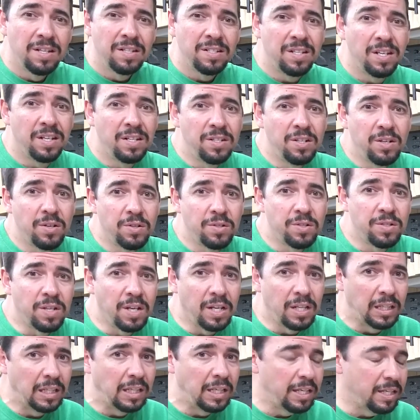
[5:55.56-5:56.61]
years
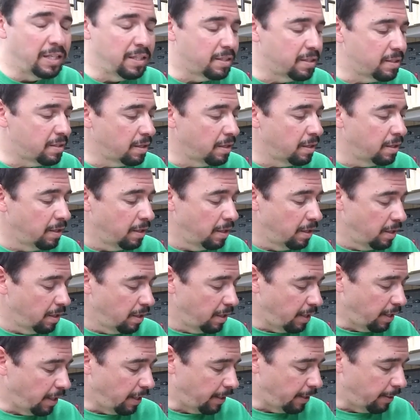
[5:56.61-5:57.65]
at least,
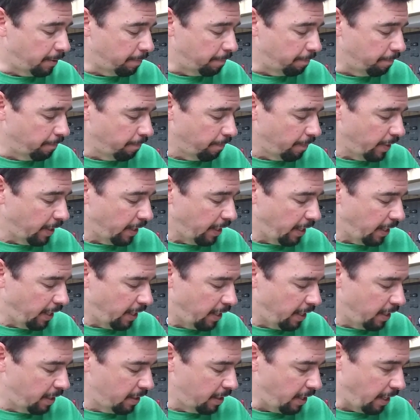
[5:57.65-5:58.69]
and
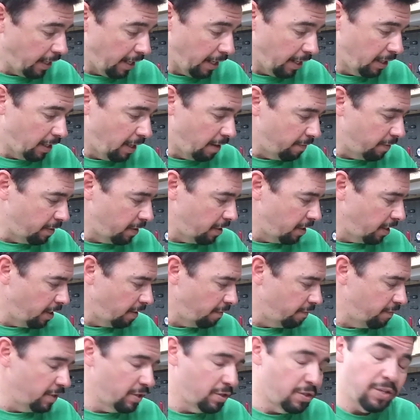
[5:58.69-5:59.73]
I love it.
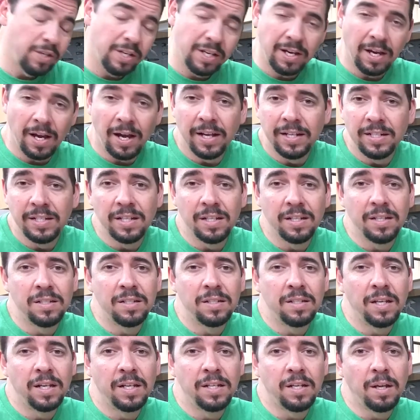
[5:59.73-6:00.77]
Eventually I
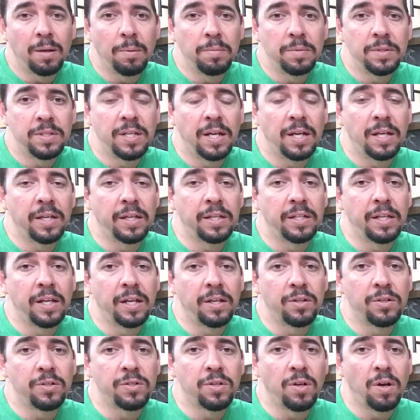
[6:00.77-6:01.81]
did end up selling the
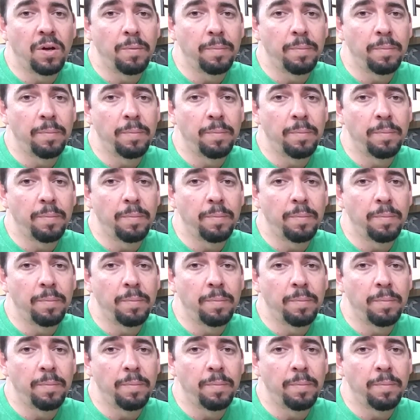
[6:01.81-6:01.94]
other saw,